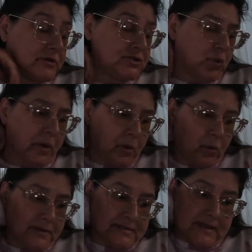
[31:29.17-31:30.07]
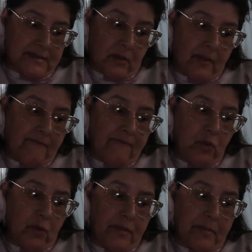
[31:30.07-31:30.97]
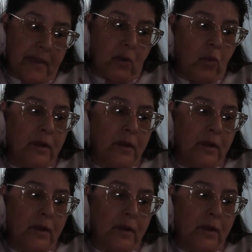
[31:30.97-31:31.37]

square ones that's on the floor, the metal